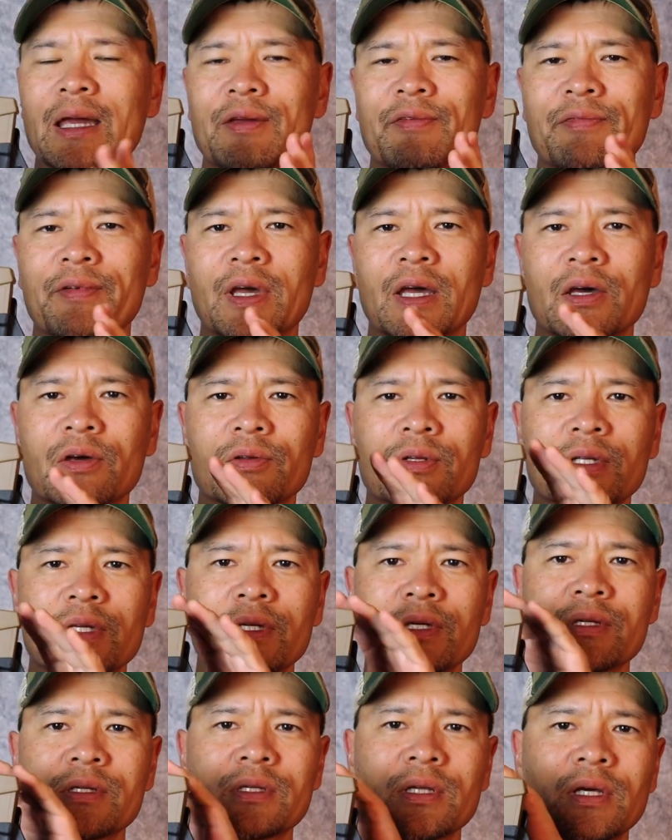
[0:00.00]
have found
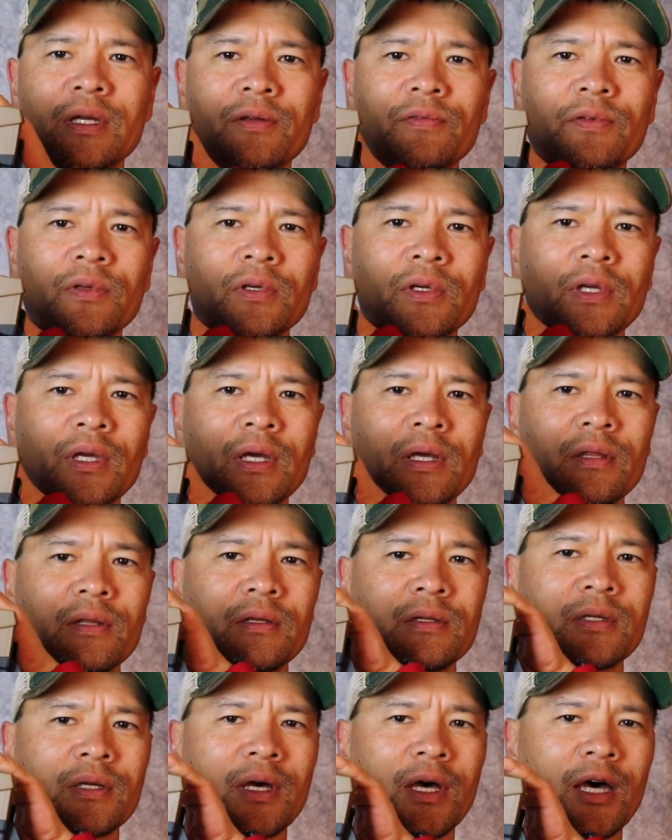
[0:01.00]
is that if you can get the
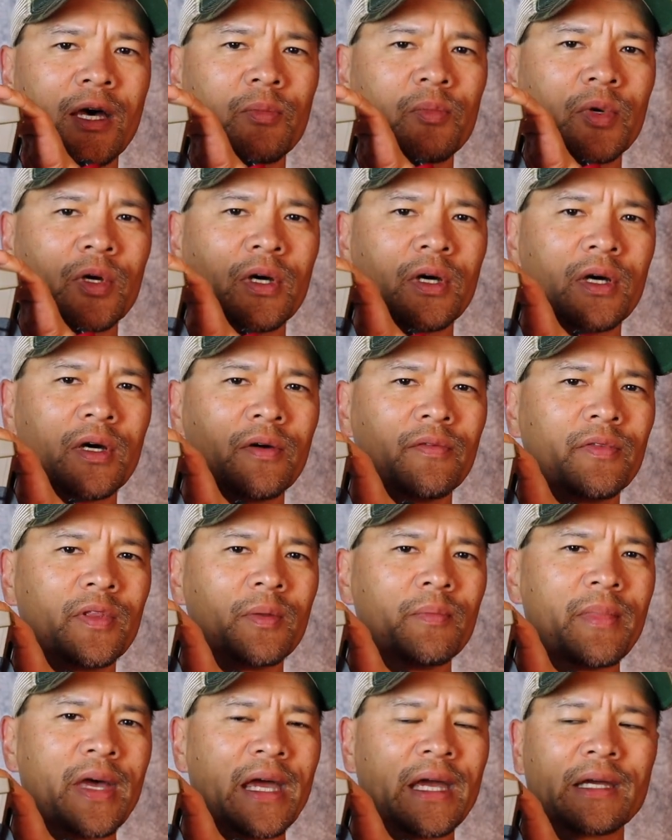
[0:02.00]
top of
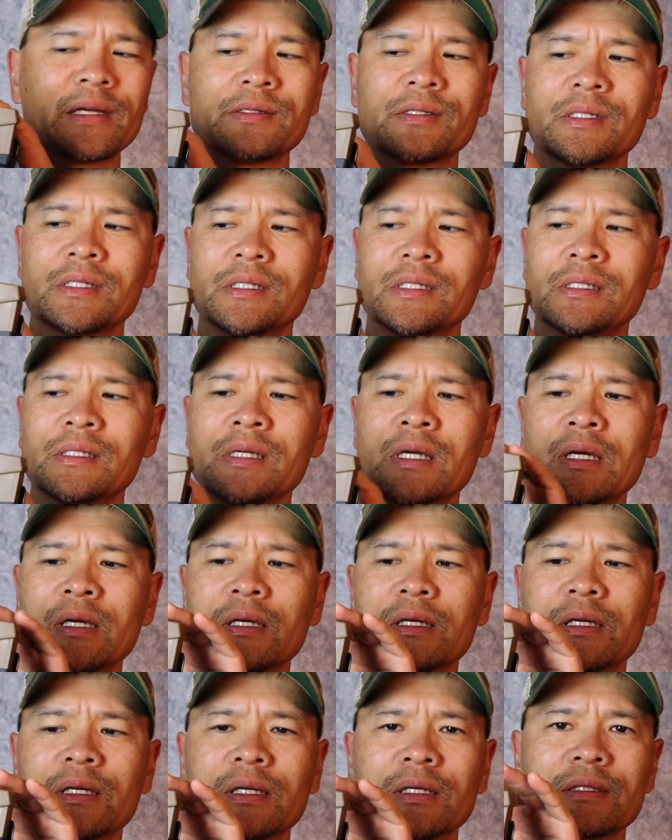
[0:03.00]
the magazine
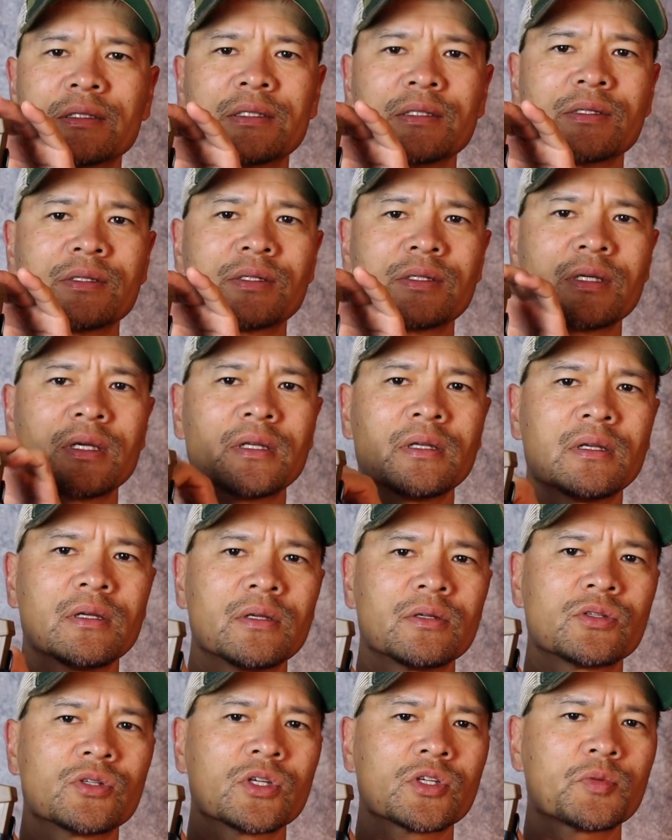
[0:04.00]
to sit
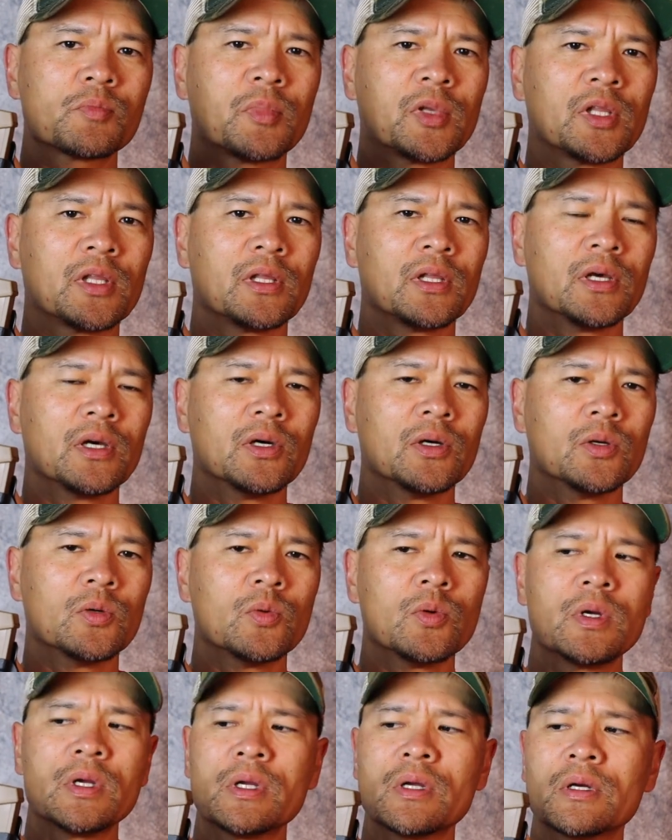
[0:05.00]
just
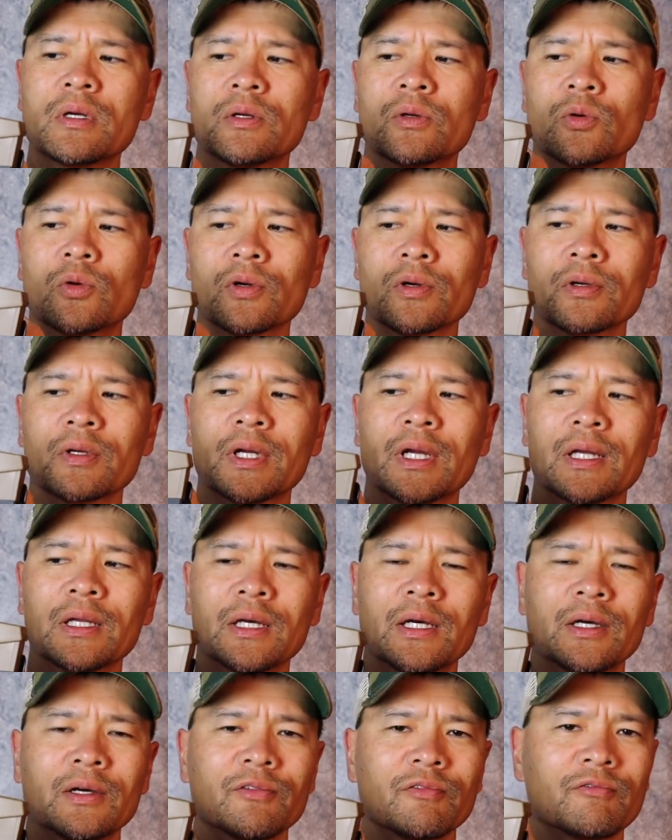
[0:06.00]
below or
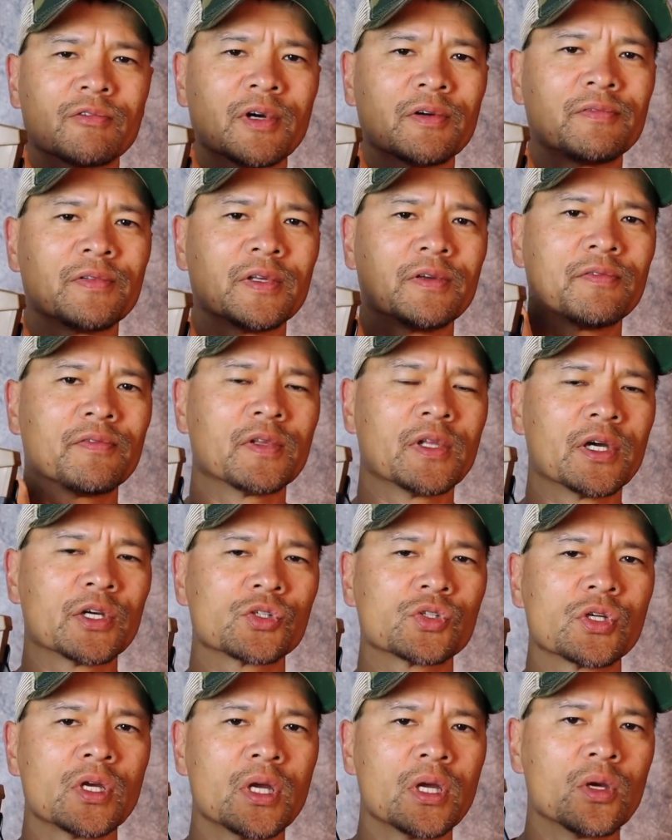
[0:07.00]
roughly
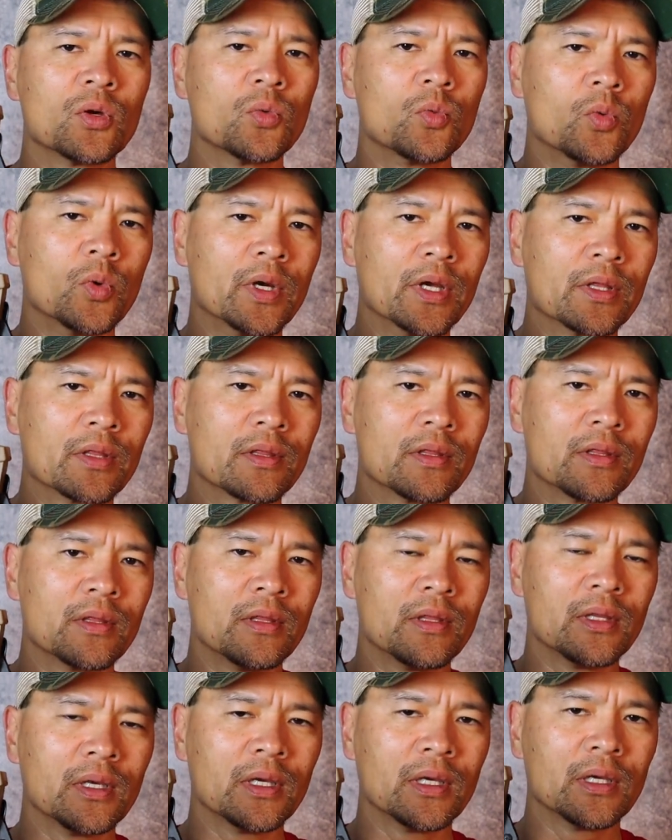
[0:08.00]
flush with
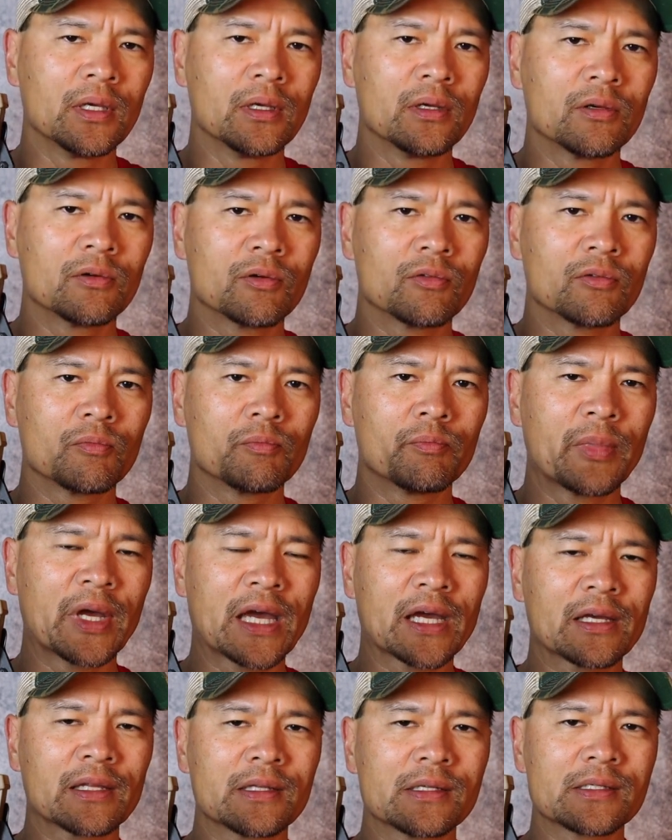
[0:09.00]
the
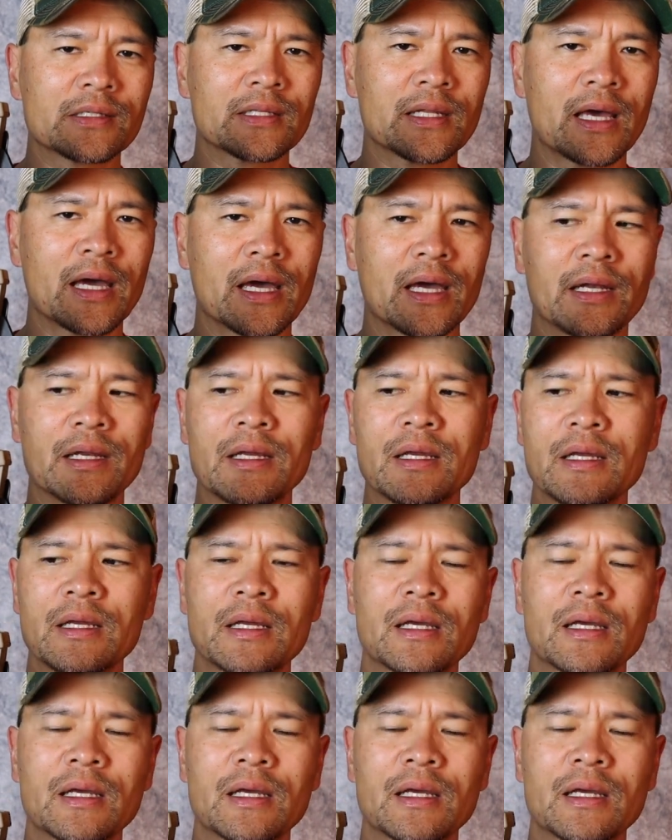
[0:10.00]
back of the slide.